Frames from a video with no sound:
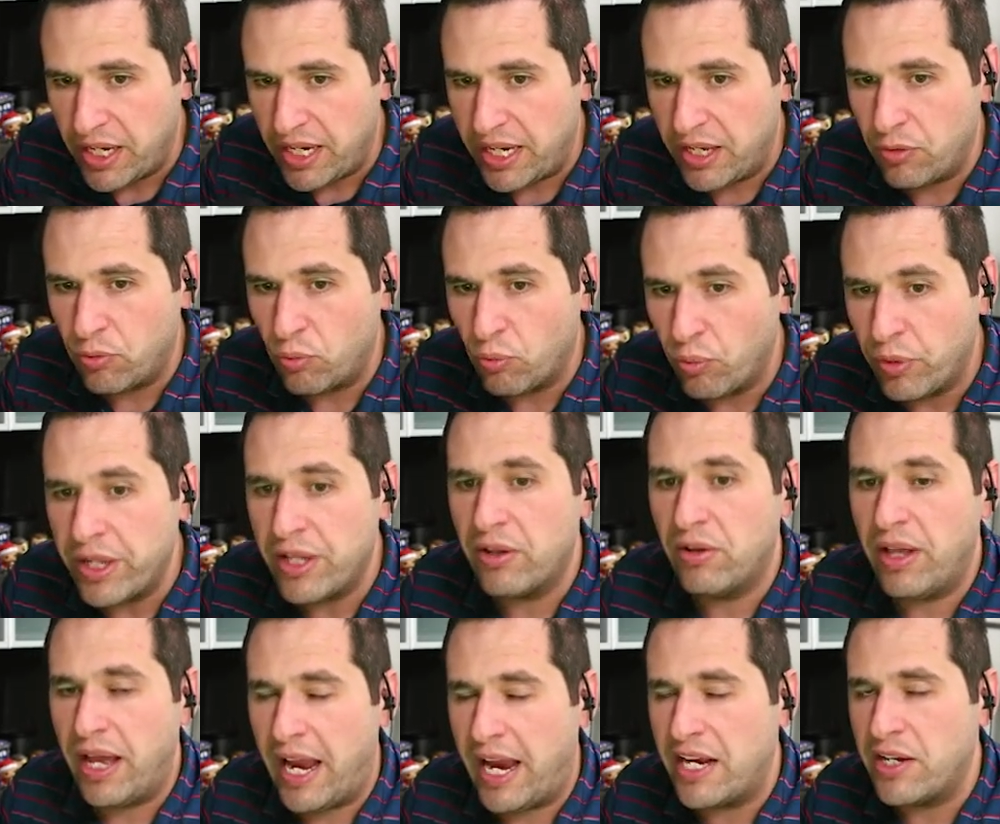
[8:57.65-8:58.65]
in
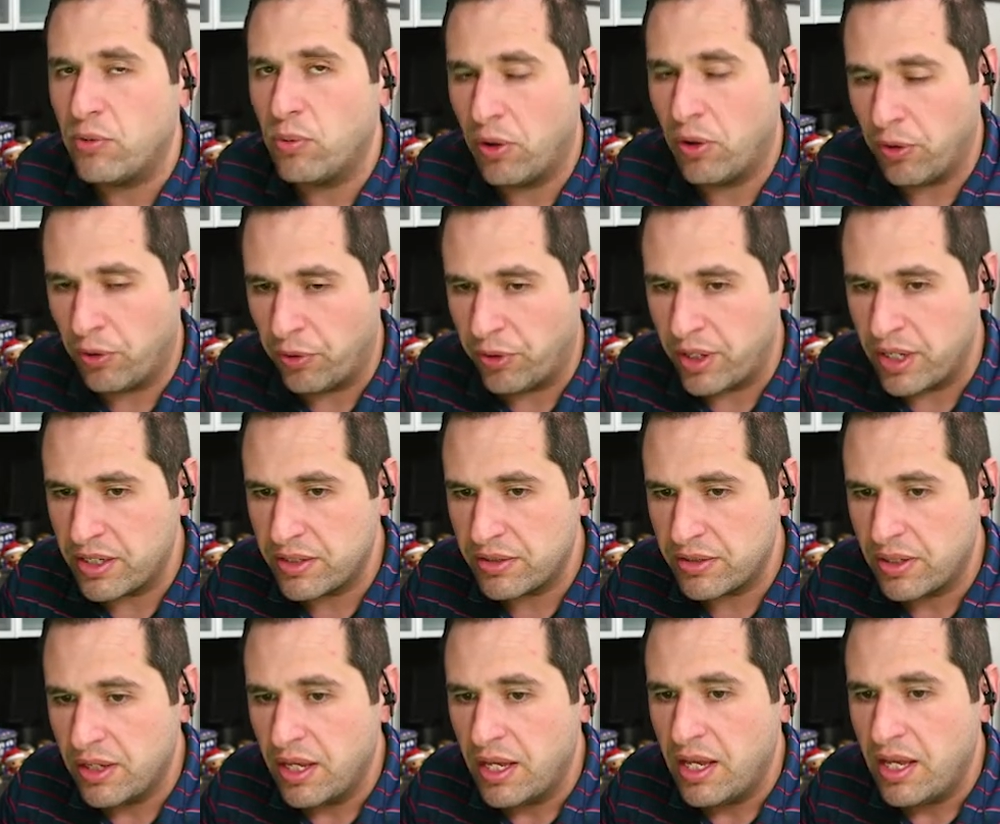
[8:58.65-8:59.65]
real annual earnings.